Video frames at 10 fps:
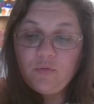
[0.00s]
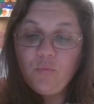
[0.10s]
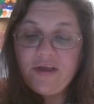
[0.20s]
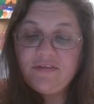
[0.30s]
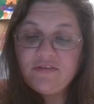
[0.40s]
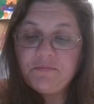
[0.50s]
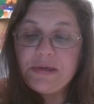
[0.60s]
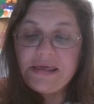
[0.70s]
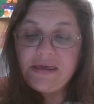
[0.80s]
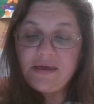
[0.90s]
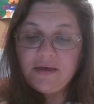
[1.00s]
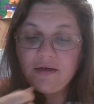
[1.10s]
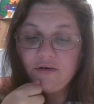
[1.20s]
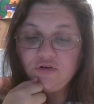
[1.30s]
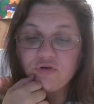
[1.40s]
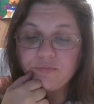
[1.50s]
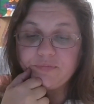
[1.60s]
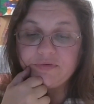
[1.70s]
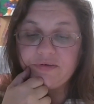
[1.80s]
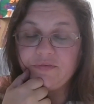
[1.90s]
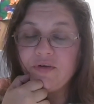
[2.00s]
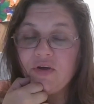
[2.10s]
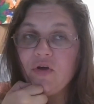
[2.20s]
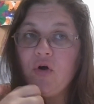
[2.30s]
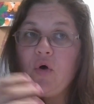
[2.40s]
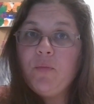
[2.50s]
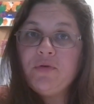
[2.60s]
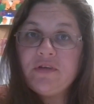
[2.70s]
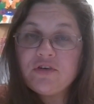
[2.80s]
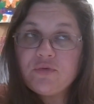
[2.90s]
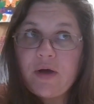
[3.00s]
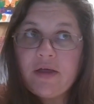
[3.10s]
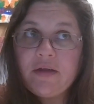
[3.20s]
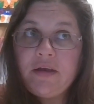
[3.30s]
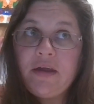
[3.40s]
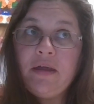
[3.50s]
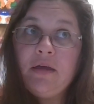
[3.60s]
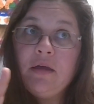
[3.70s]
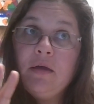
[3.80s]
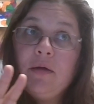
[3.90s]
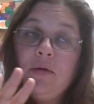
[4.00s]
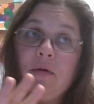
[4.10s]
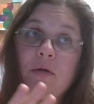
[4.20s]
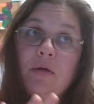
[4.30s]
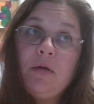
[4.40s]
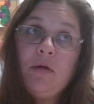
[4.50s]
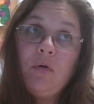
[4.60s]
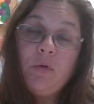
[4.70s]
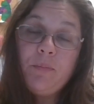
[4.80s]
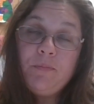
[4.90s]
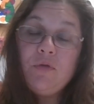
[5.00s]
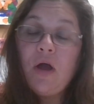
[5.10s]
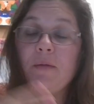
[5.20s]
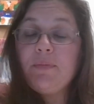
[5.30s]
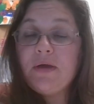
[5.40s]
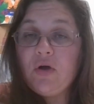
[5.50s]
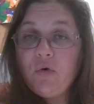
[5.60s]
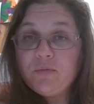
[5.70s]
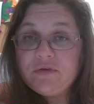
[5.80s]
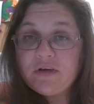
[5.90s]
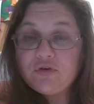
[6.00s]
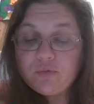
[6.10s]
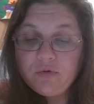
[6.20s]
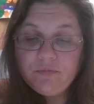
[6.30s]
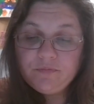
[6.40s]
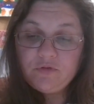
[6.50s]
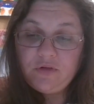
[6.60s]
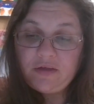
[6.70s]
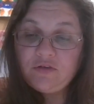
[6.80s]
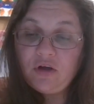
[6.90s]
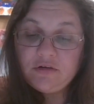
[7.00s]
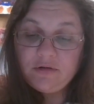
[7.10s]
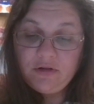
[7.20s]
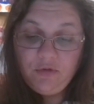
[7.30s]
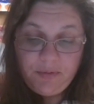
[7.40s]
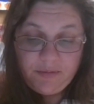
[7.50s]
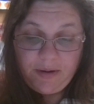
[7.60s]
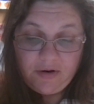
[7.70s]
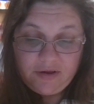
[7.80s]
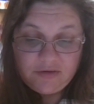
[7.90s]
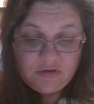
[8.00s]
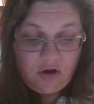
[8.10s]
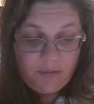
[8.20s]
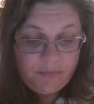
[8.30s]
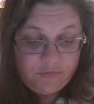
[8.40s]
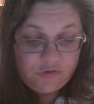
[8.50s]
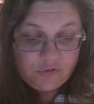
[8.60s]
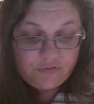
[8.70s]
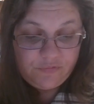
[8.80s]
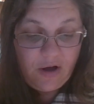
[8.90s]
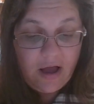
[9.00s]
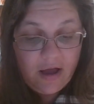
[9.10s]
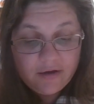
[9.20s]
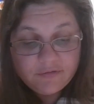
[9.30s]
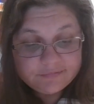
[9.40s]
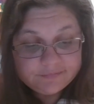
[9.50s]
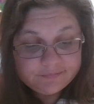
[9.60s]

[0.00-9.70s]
ways of being in terms of homosexuality or not being a homosexual. So that's talked a little bit about at the top of 35.